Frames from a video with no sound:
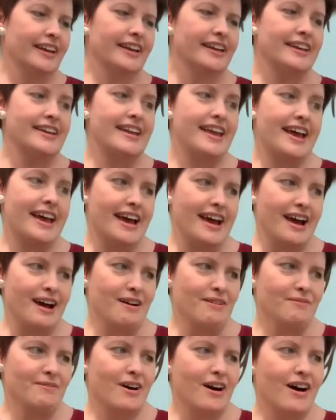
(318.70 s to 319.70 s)

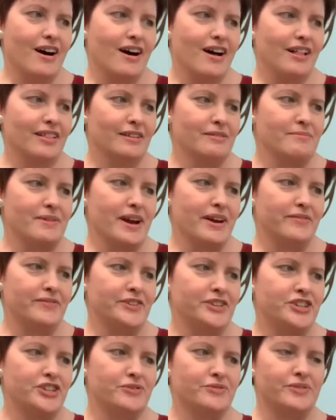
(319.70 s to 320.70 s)
Now, all around
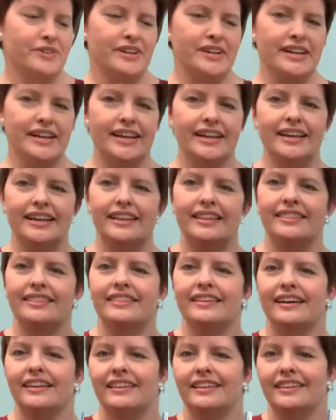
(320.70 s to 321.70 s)
the tree
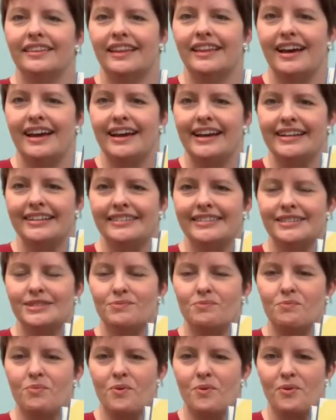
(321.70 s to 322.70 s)
in the light's
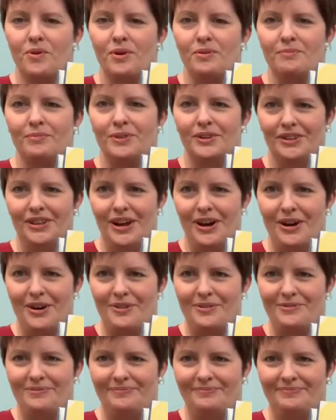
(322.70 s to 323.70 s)
warm
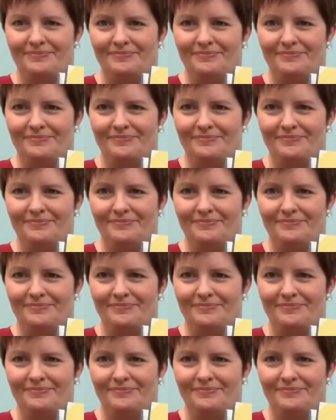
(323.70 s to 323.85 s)
glow,